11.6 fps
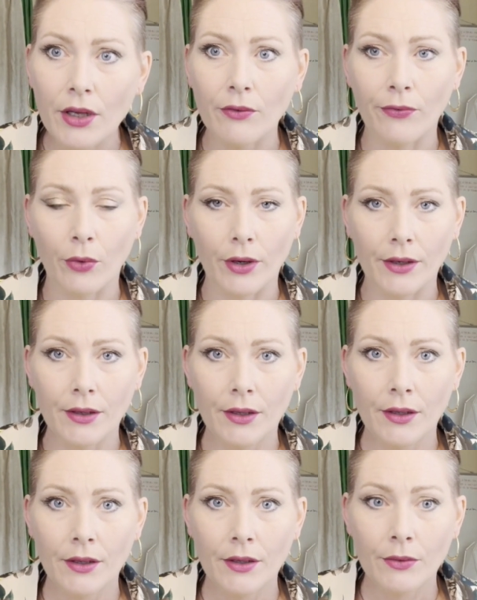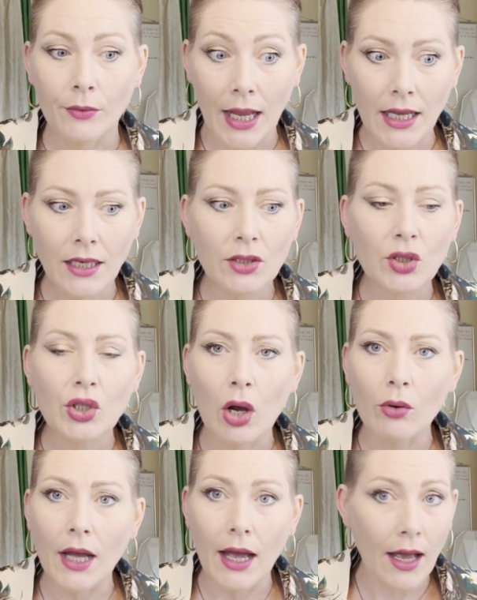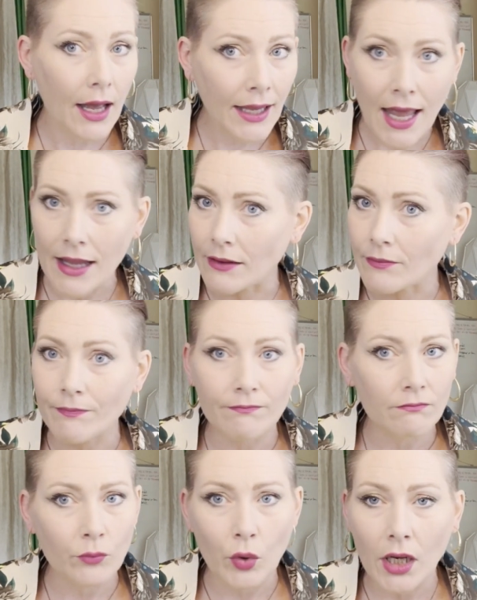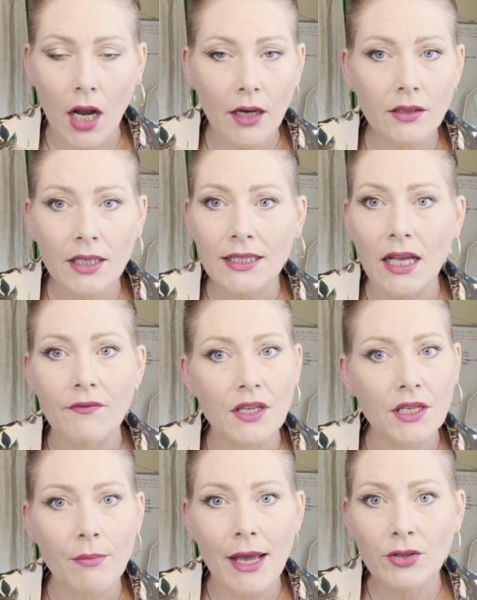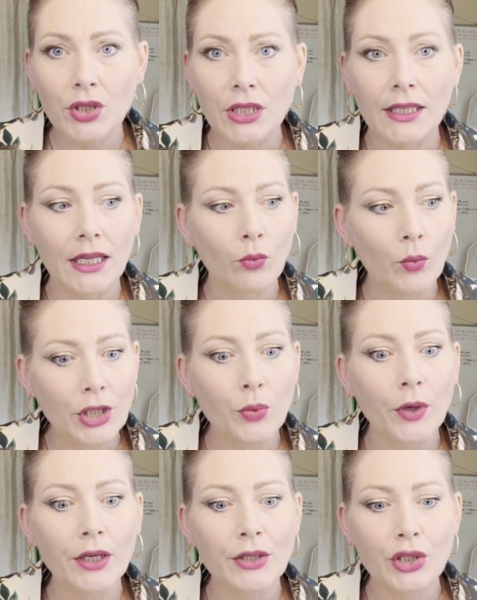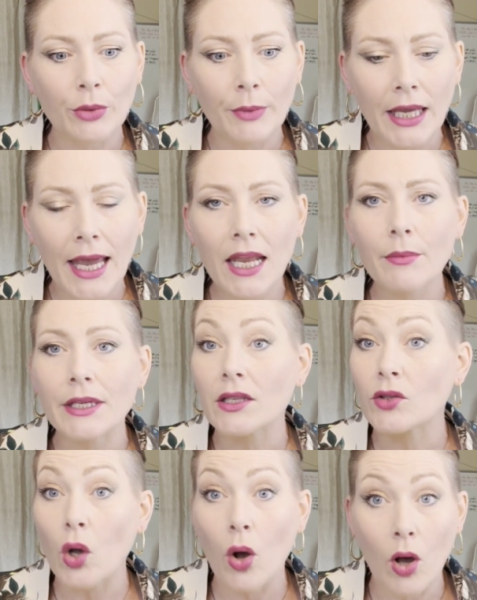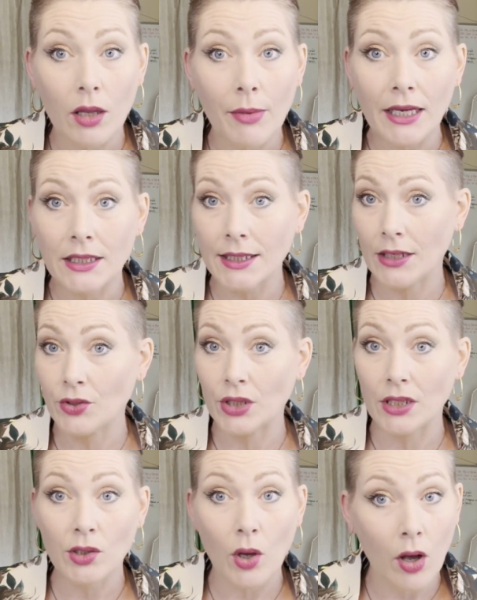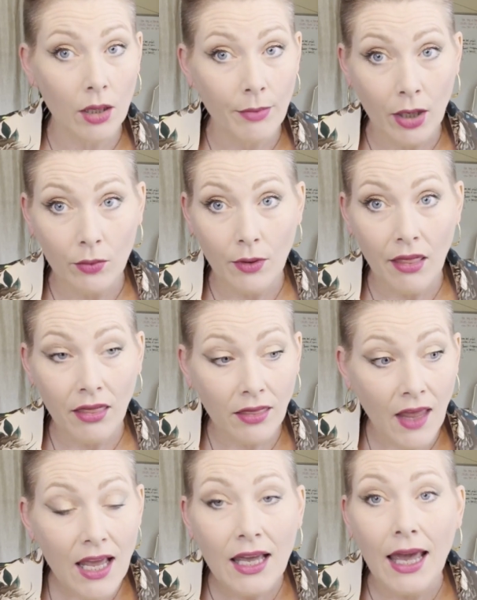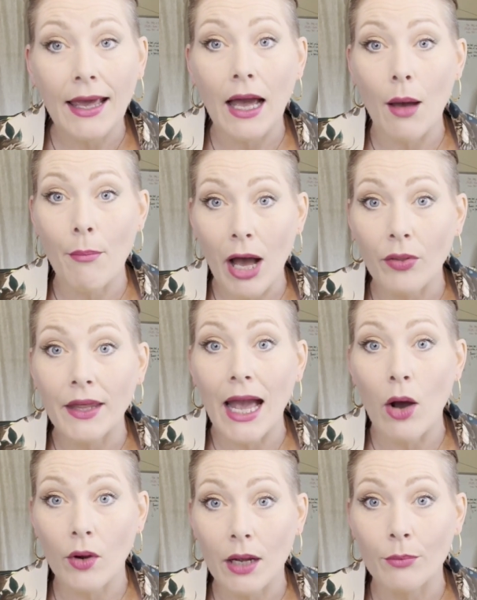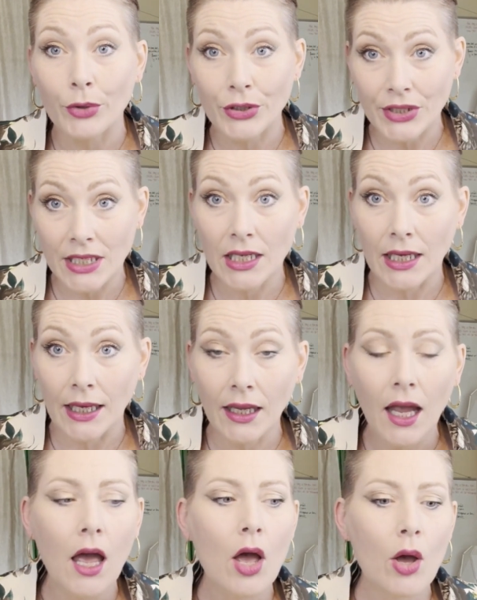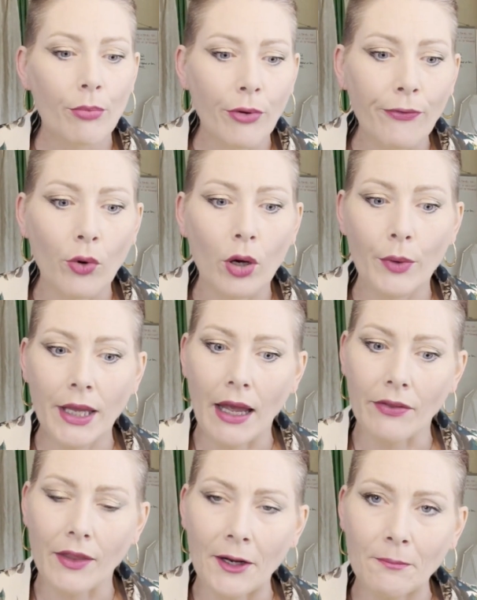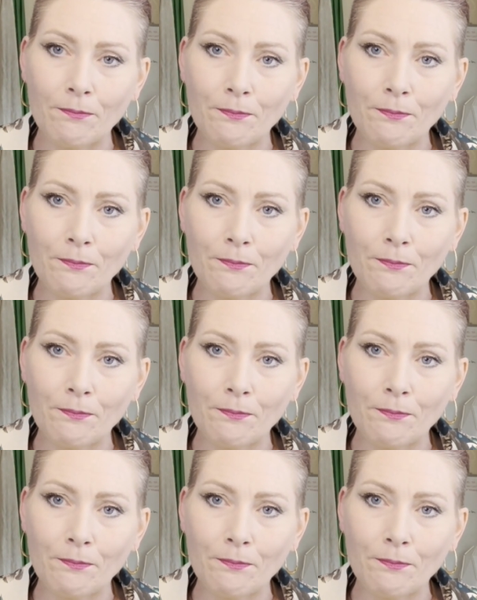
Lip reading: for, right? So again, regardless of the dimension in which we're consuming cannabis, it's all about intention. It's all about thinking about the outcome we're seeking before we get there.